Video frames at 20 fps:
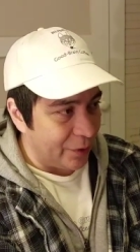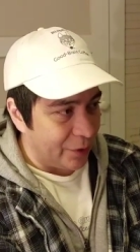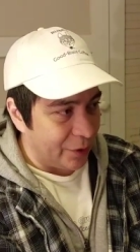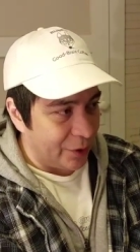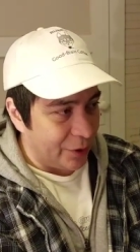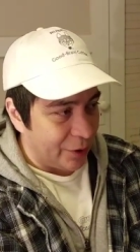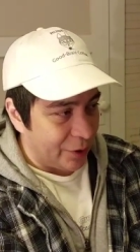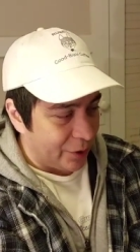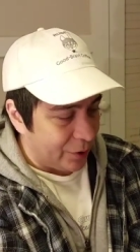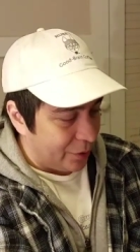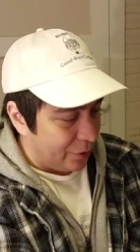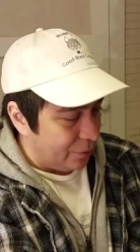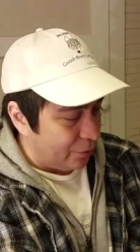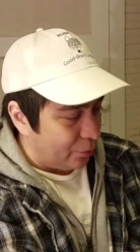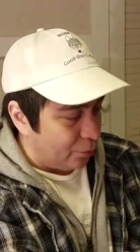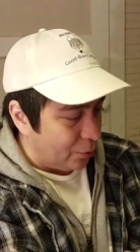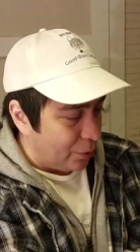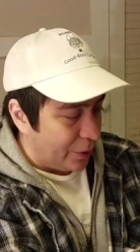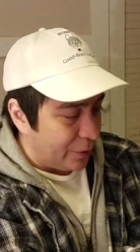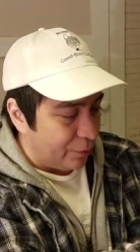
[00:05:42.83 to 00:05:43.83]
the
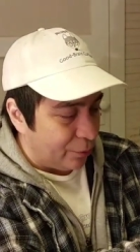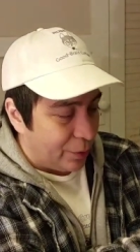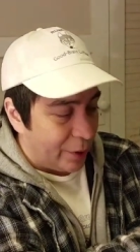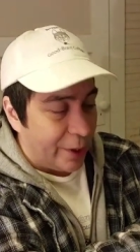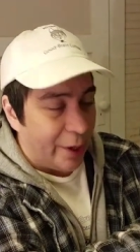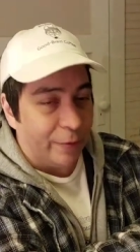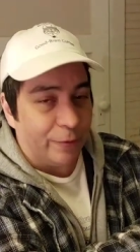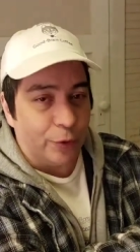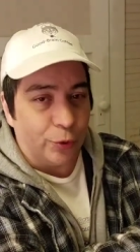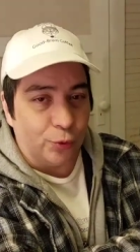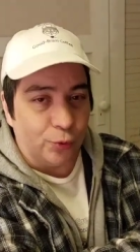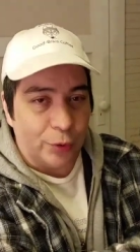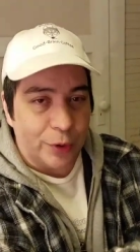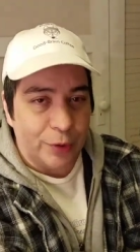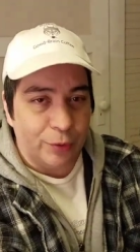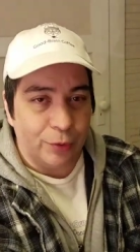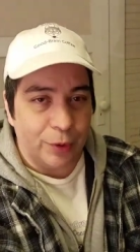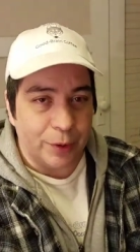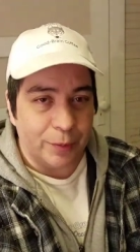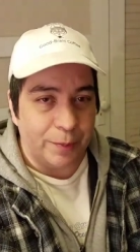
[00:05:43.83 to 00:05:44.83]
when, whenever we
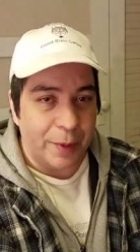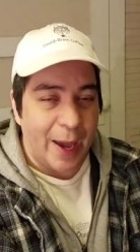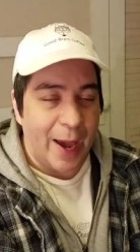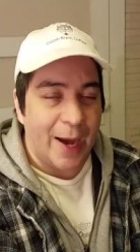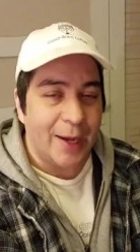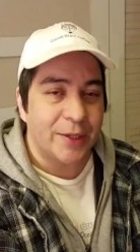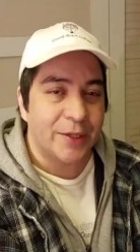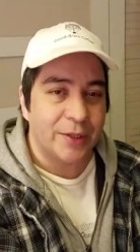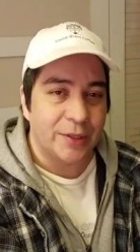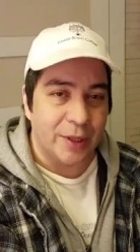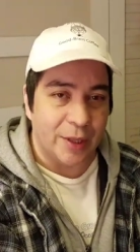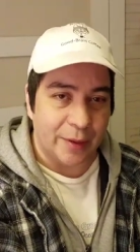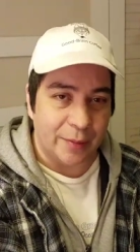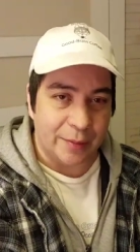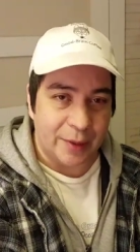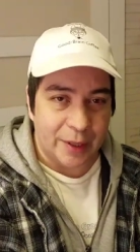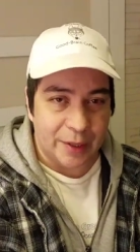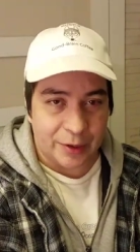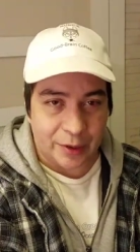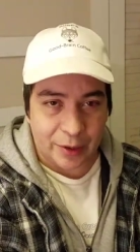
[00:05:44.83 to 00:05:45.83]
would pass them
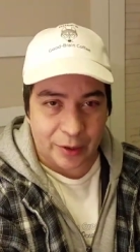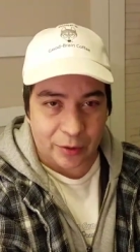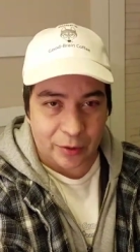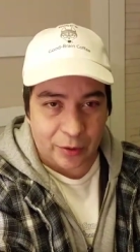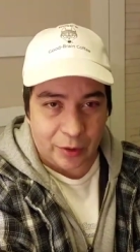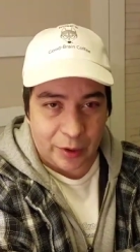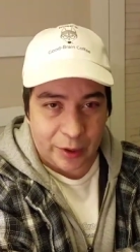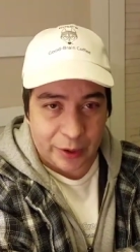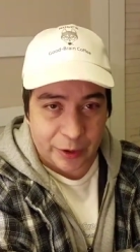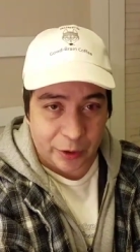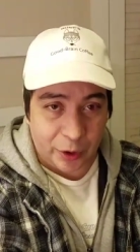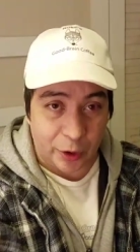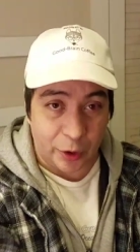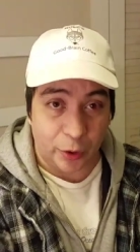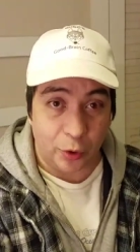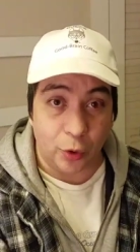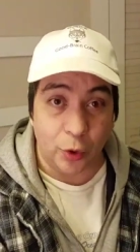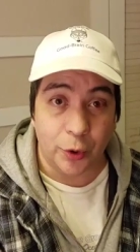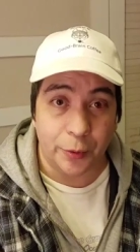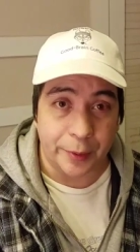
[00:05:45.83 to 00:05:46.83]
in in our
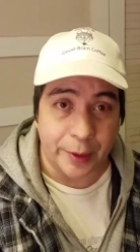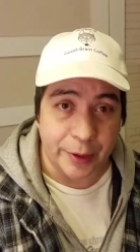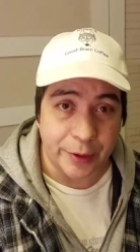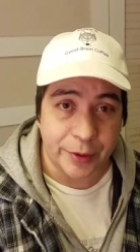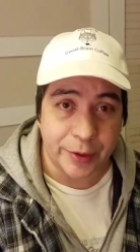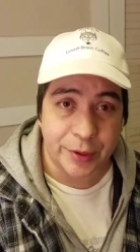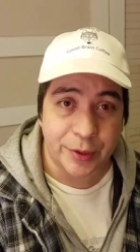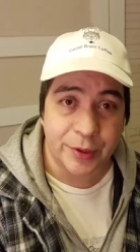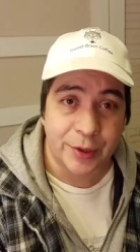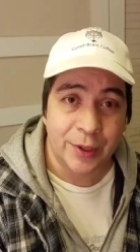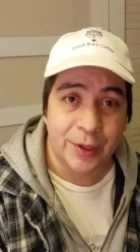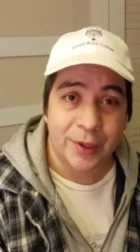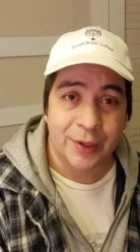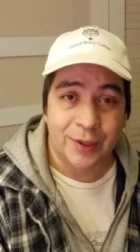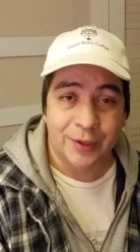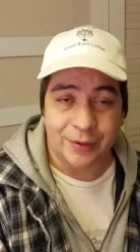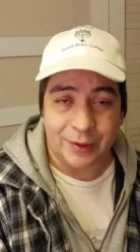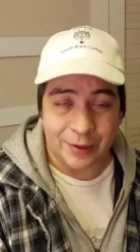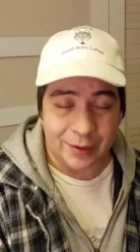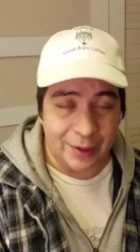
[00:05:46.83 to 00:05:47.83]
orbits.
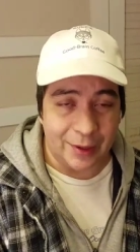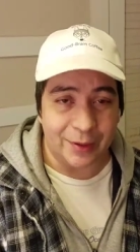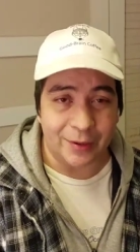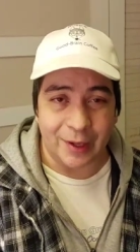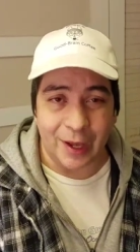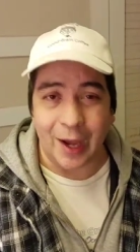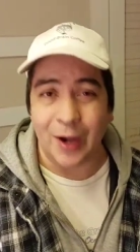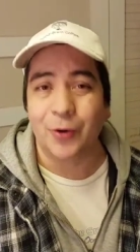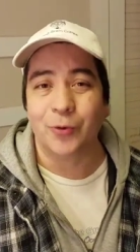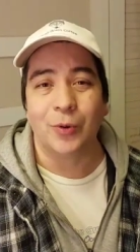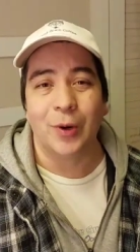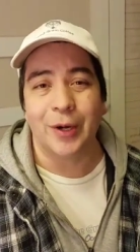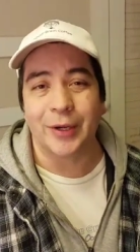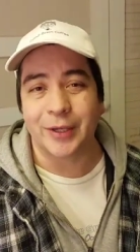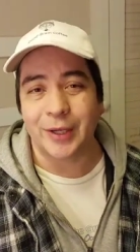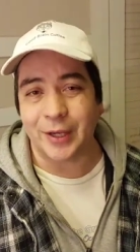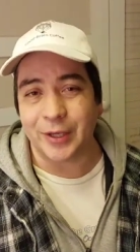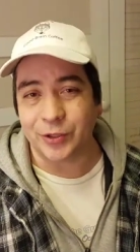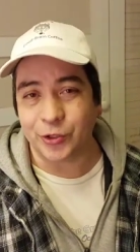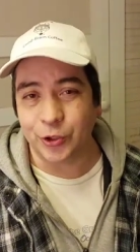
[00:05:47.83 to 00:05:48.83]
I don't want
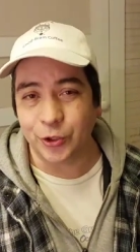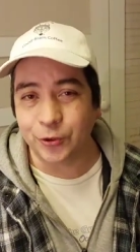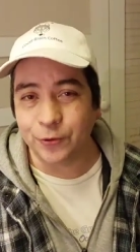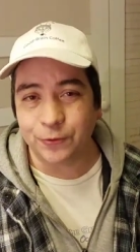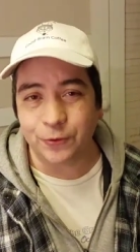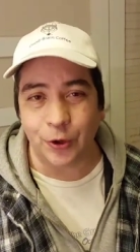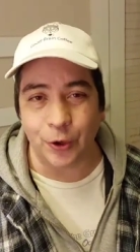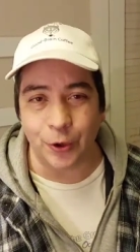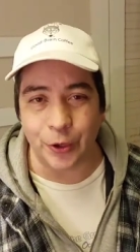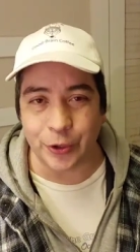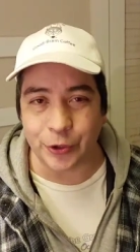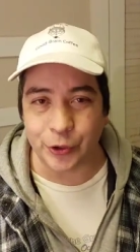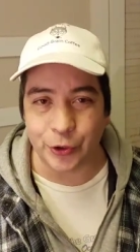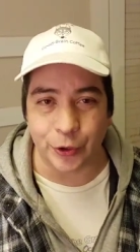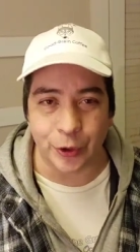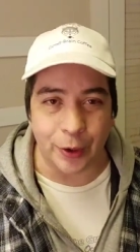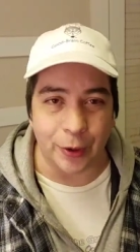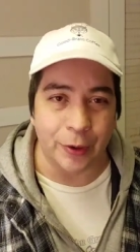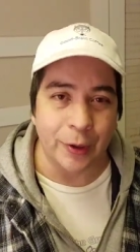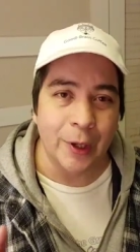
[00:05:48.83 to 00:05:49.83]
to get too far
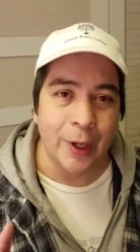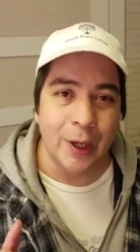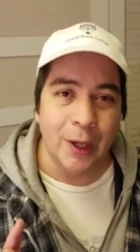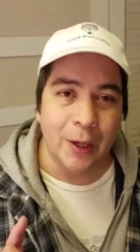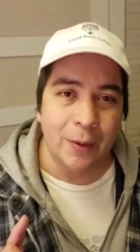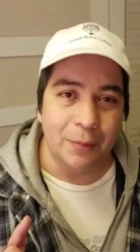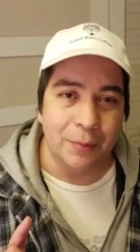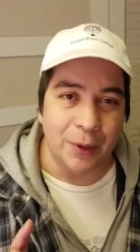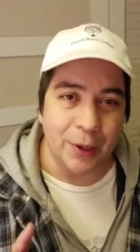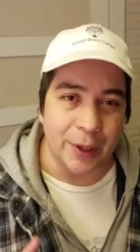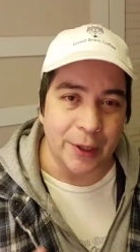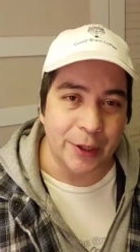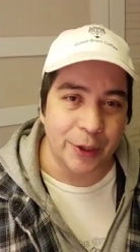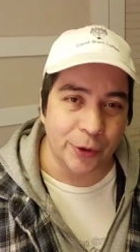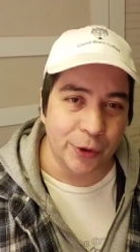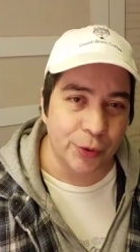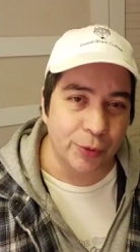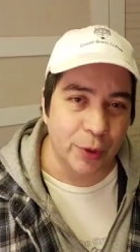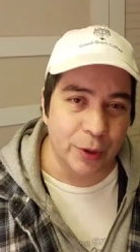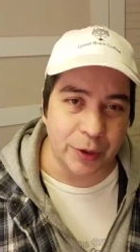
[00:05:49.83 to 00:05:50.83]
into it, but
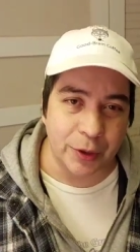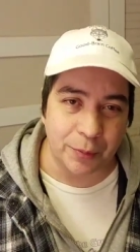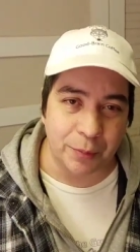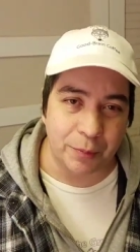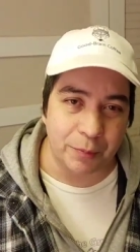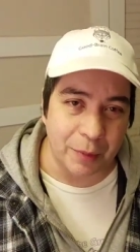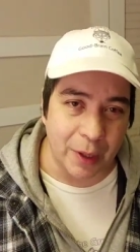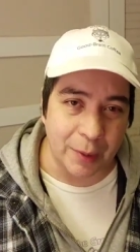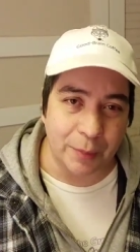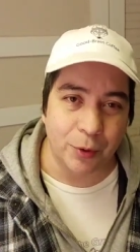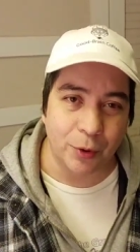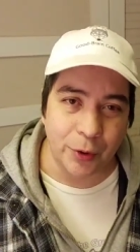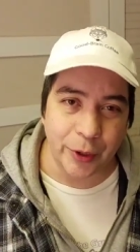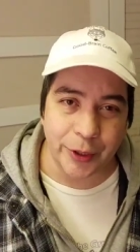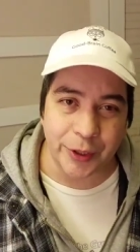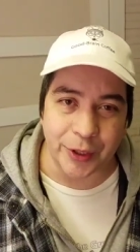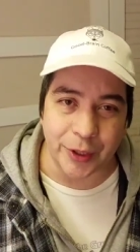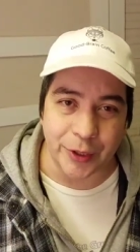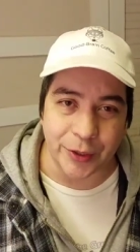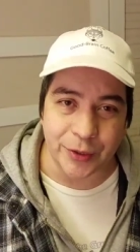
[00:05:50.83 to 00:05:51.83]
here's what the, my
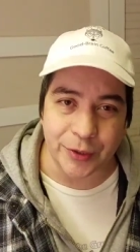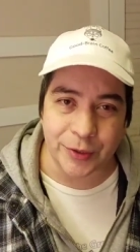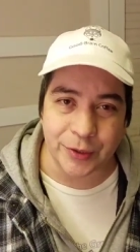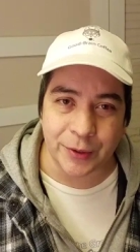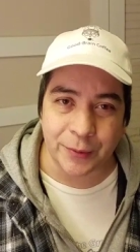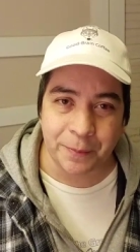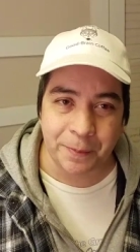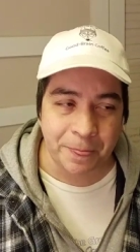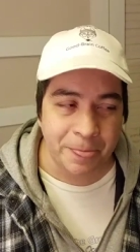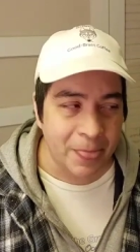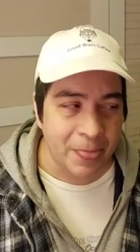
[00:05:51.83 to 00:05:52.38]
point is.